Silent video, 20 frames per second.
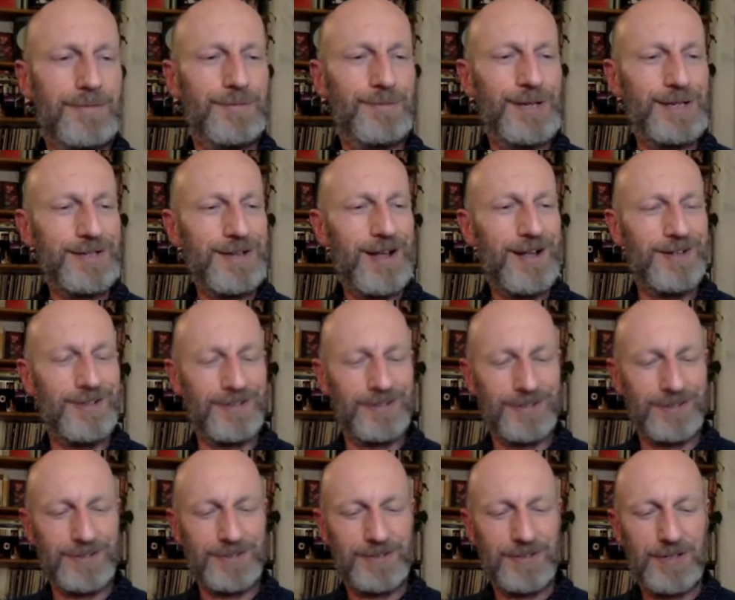Result?
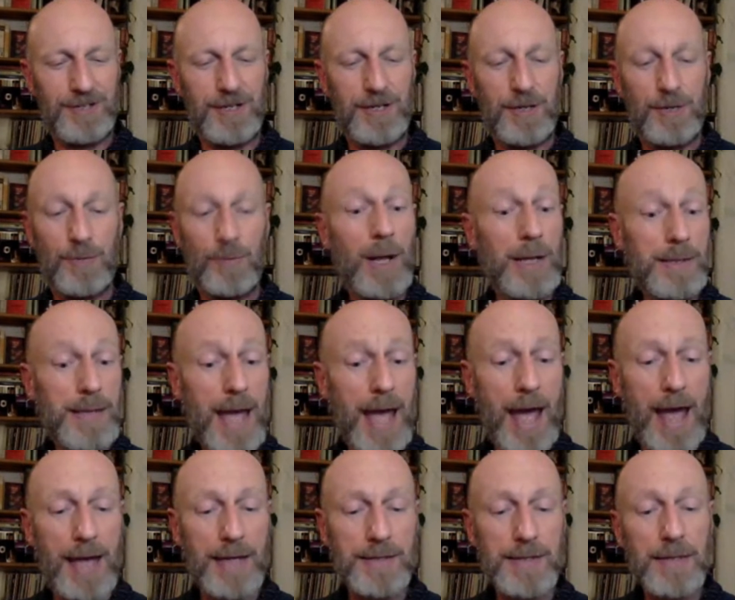Well,
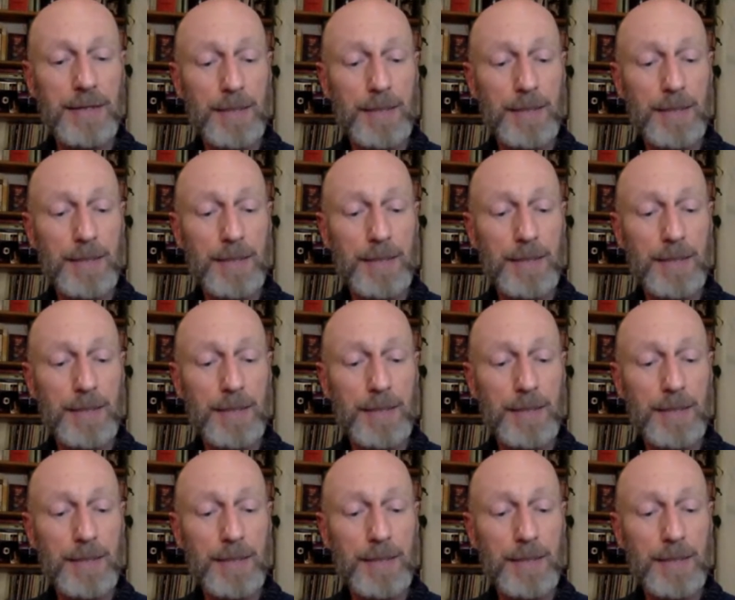yes,